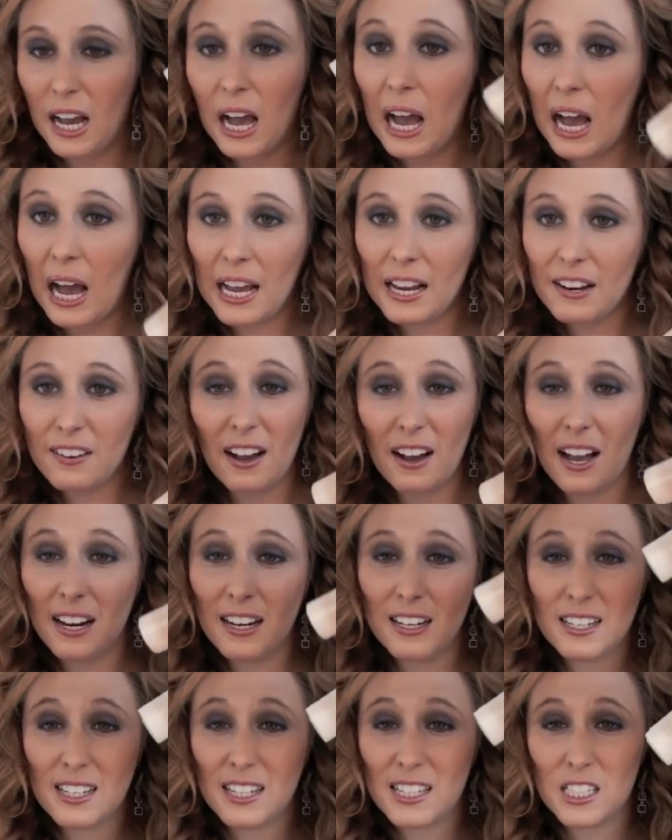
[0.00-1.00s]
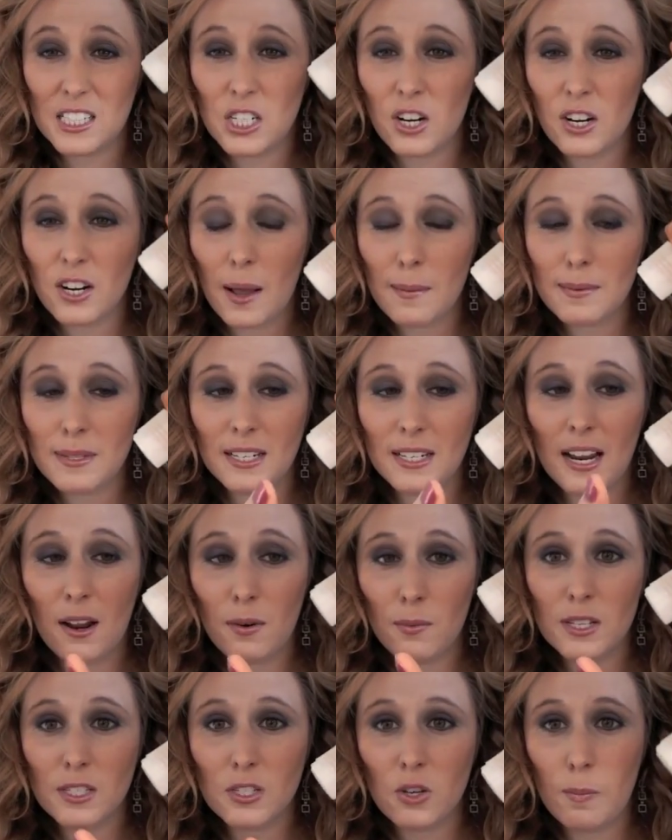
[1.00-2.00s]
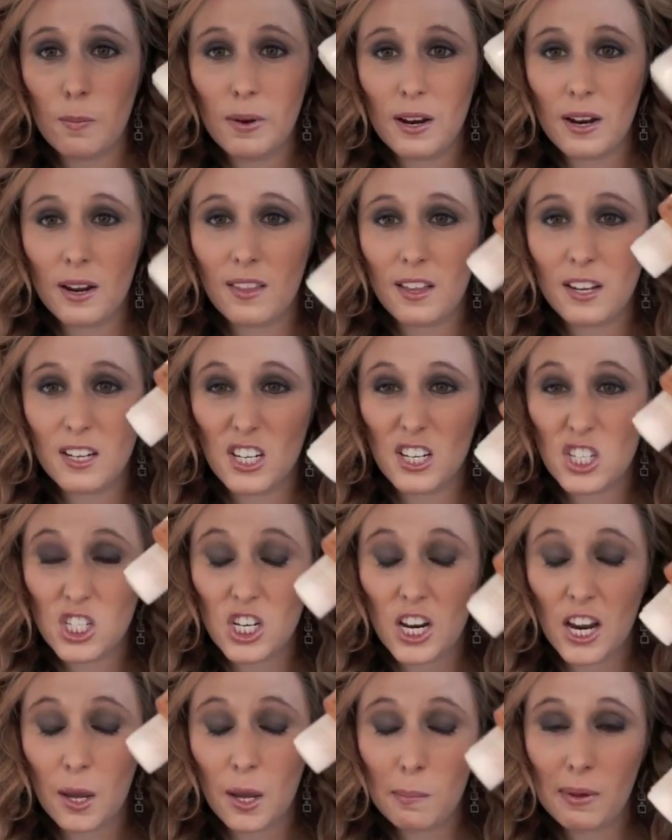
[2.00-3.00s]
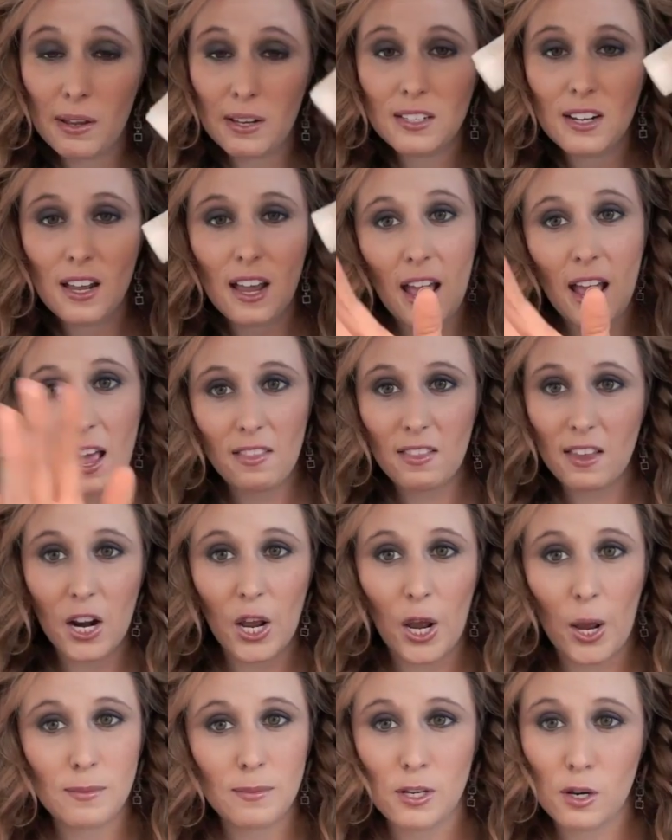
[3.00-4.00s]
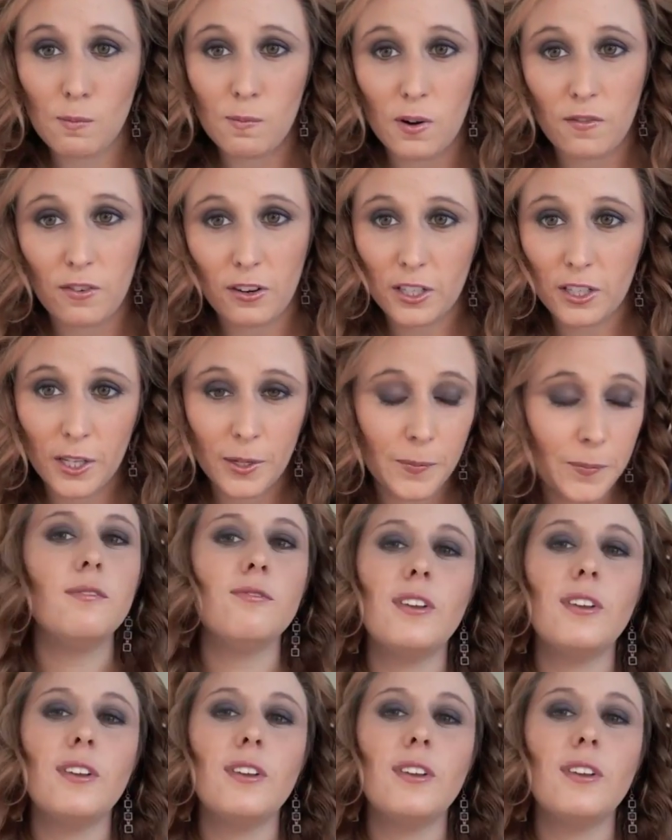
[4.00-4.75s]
I kind of just turn it upside down when it's open and then just shake a bit, and then it comes out perfectly.